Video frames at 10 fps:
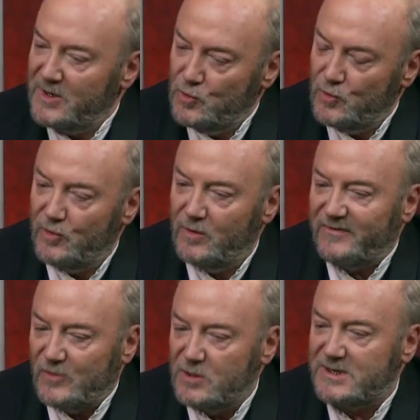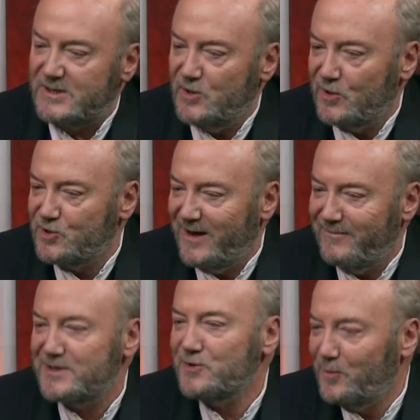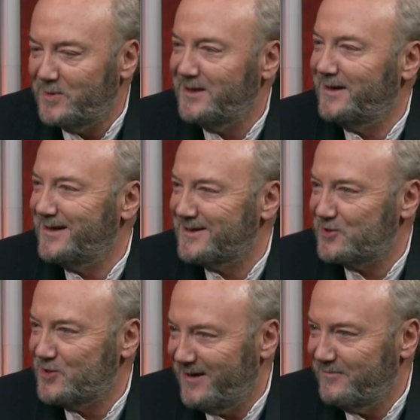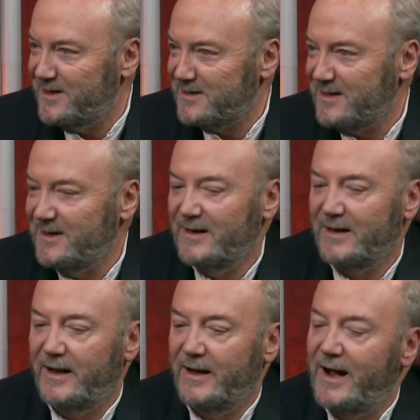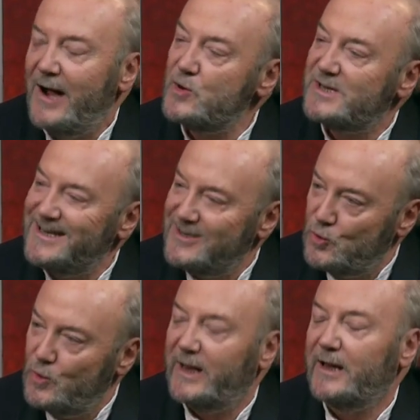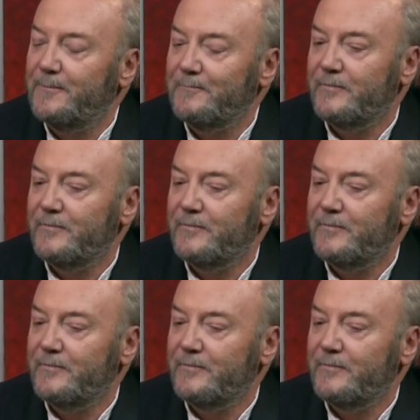Maduro, of course, is not Chávez. Nobody is Chávez. How is he doing